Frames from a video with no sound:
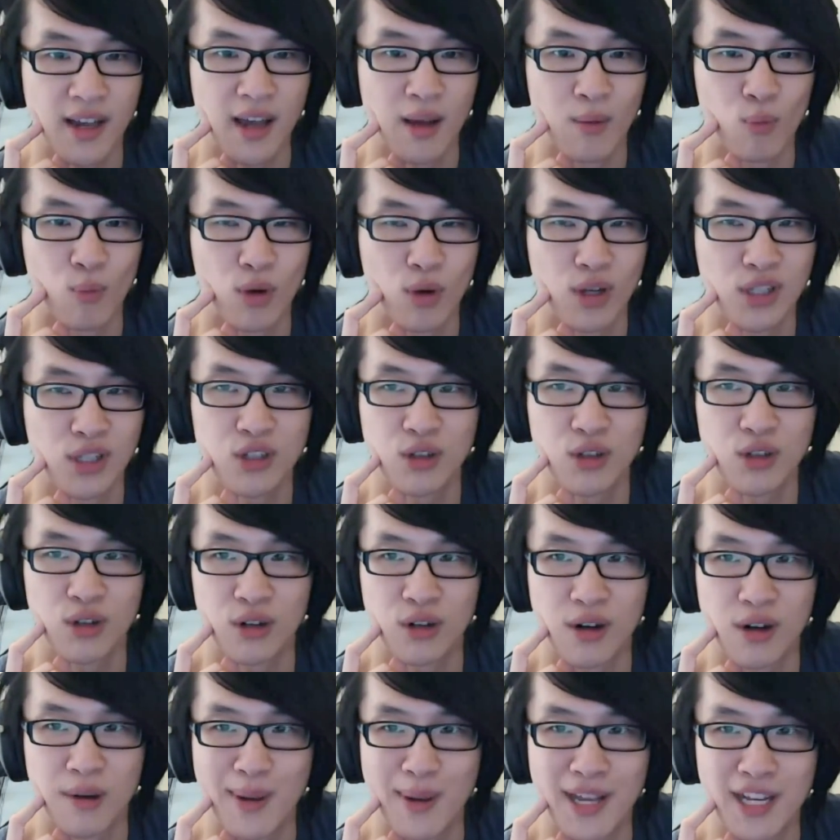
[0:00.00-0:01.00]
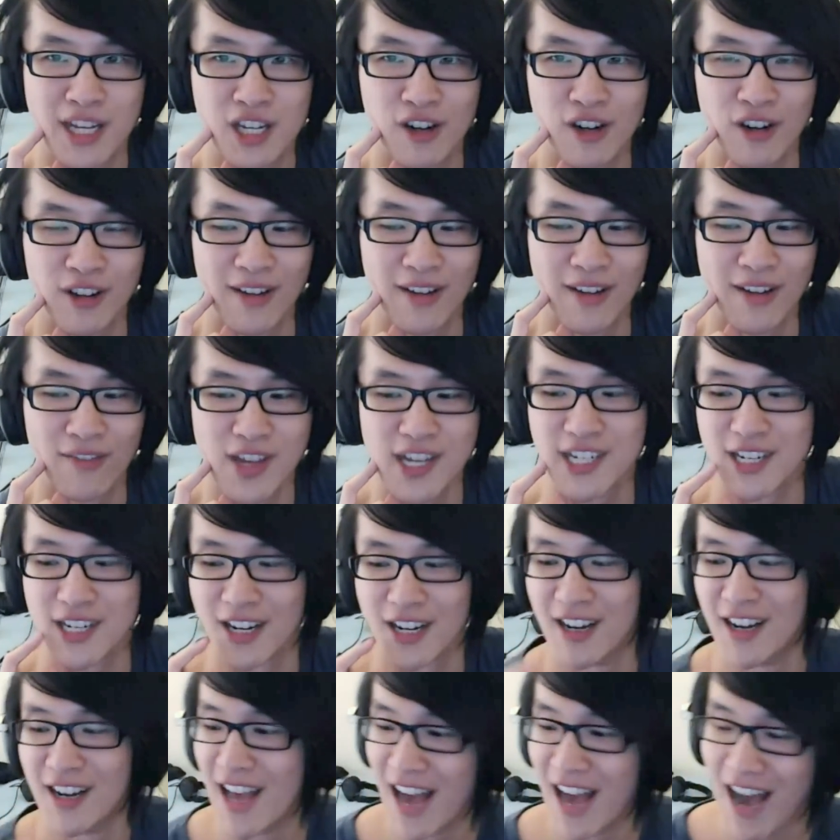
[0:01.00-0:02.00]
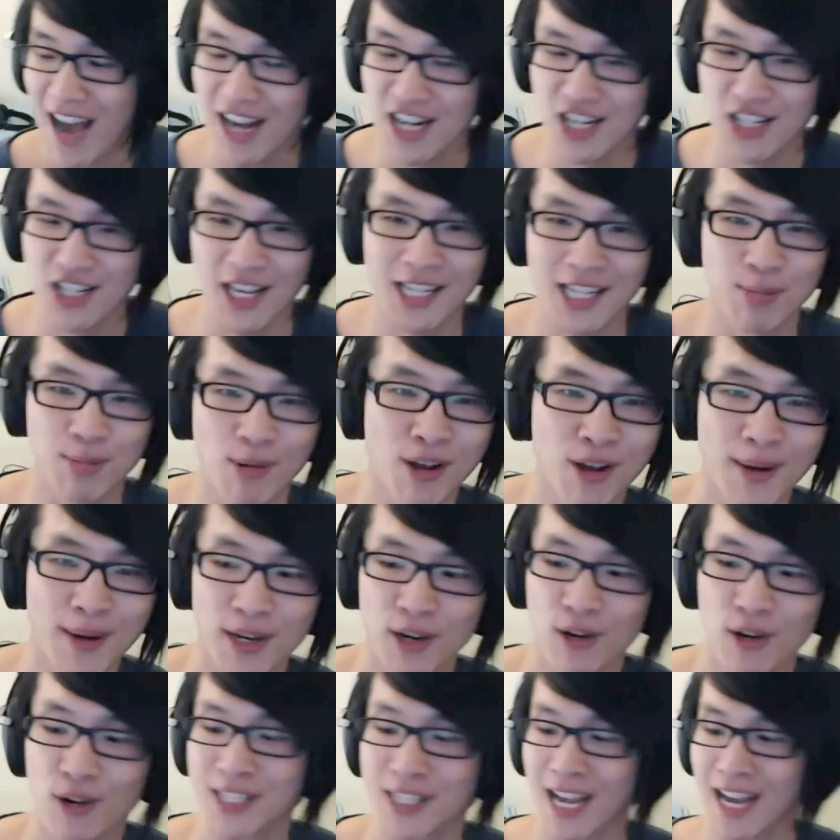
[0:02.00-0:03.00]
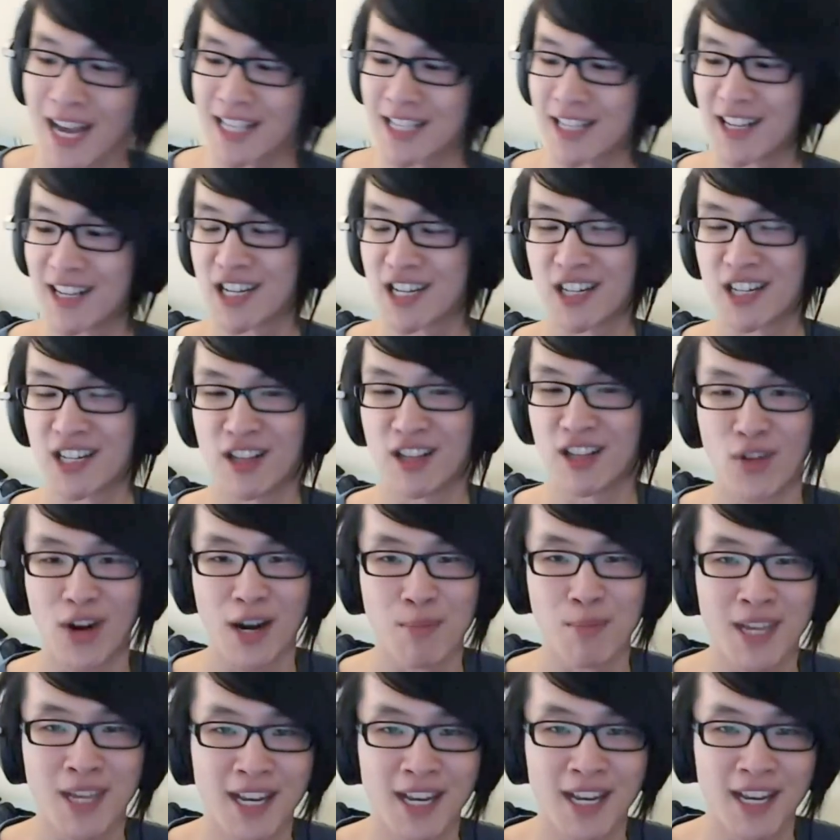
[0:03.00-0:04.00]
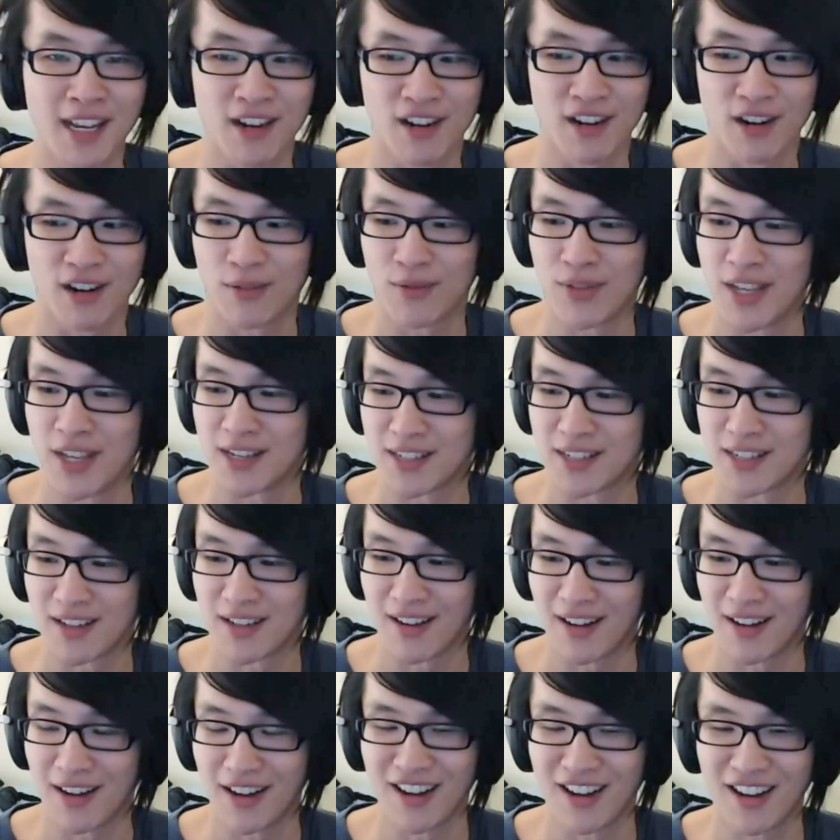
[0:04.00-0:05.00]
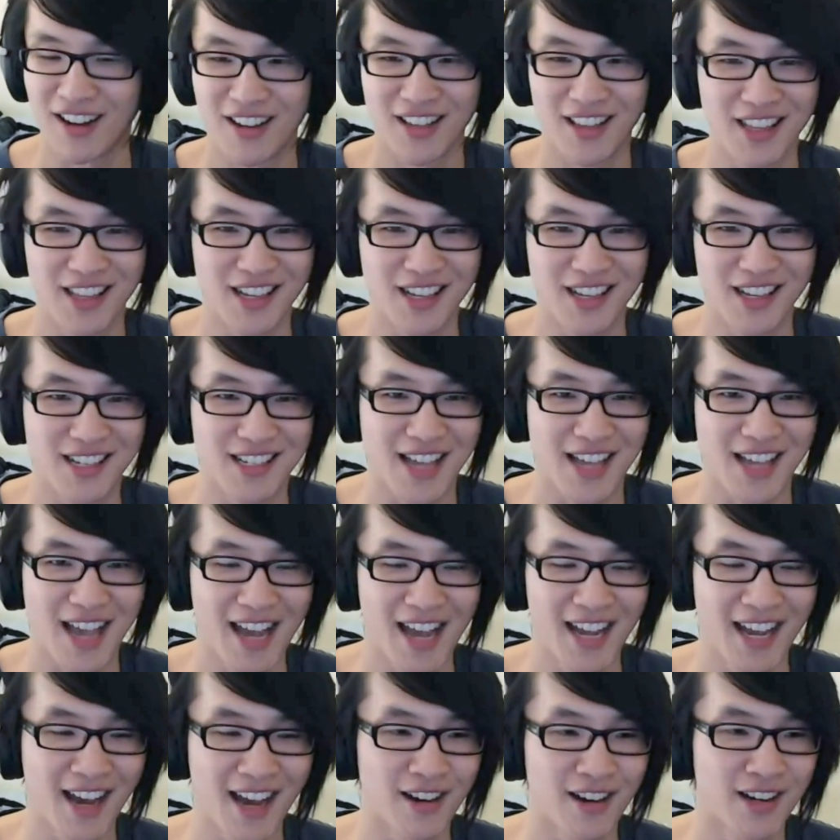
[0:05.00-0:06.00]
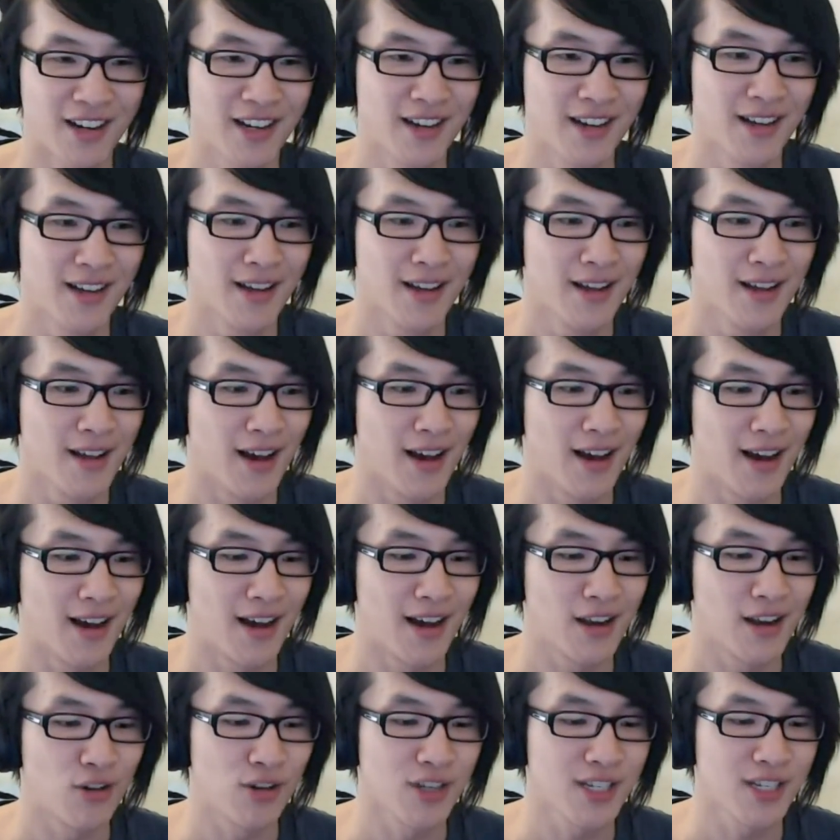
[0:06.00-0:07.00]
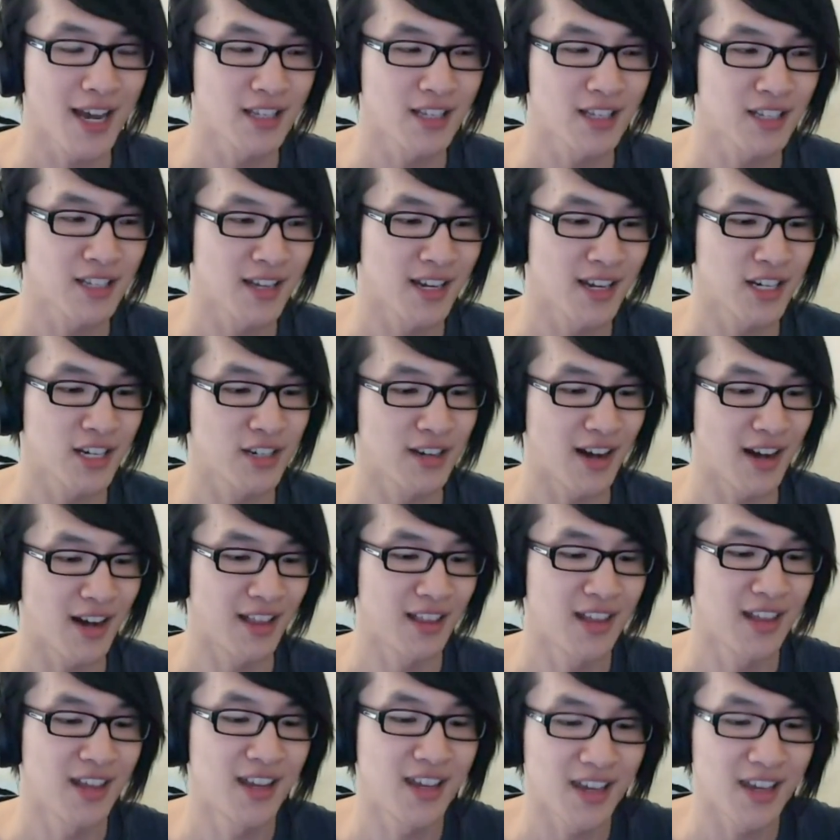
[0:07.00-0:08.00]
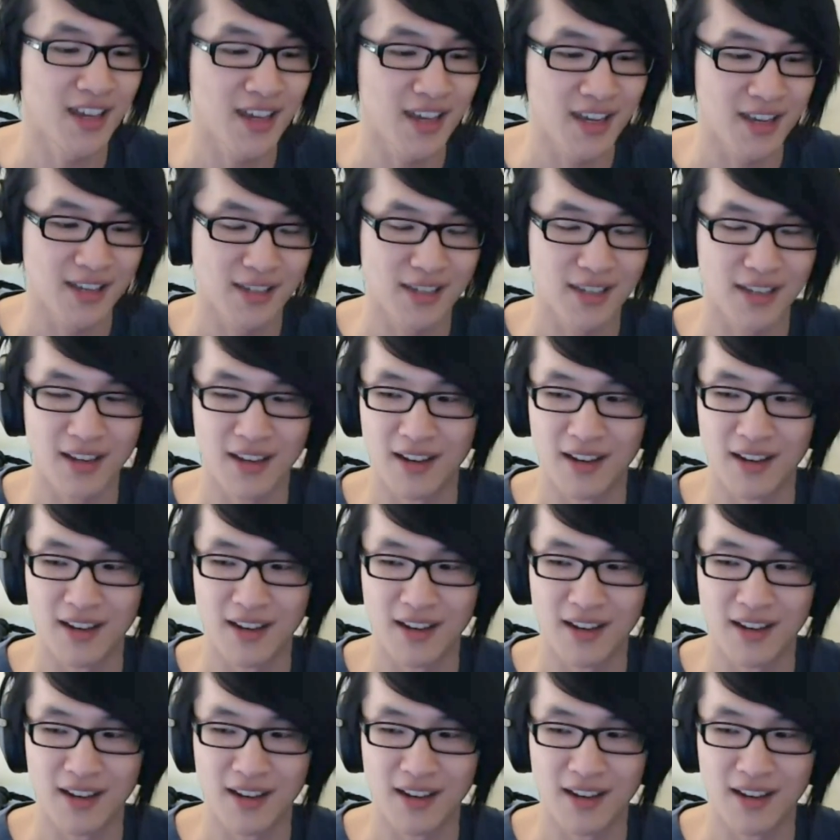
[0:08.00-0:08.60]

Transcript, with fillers: And what's your opinion on that feature? Actually, I spoke about noise cancellation in the very beginning of this, uh, this hangout. Uh, noise cancellation, I think, is...